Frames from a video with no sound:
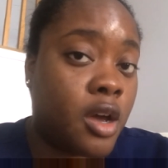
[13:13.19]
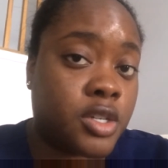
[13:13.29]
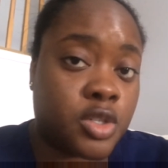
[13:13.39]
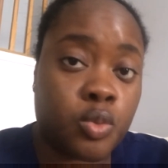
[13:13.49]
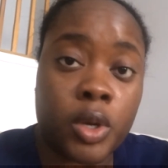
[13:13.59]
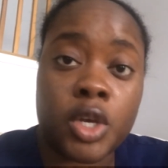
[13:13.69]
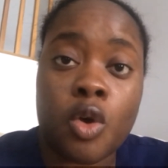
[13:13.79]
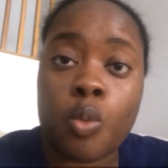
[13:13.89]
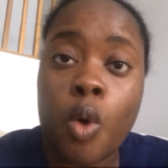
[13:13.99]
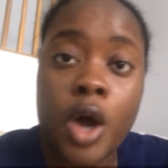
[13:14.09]
just runny
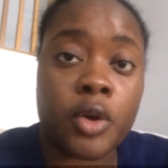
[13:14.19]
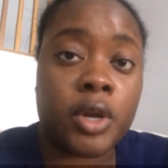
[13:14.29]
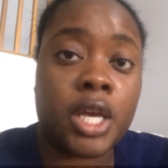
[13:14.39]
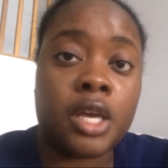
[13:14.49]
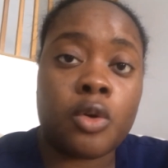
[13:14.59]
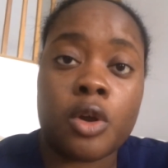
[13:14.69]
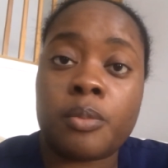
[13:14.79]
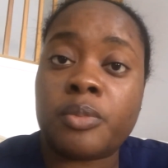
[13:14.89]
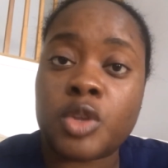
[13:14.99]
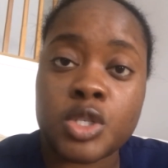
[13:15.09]
or watery, or
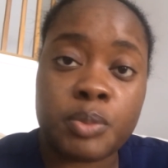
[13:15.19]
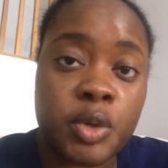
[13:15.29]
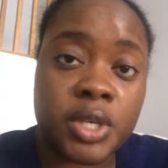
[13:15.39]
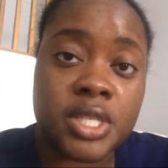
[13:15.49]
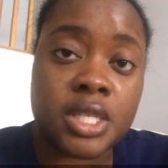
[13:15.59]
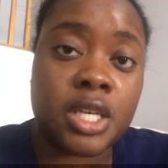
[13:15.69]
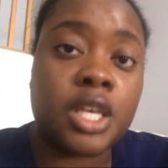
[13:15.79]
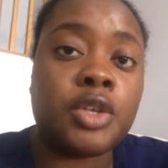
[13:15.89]
there's mucus in it,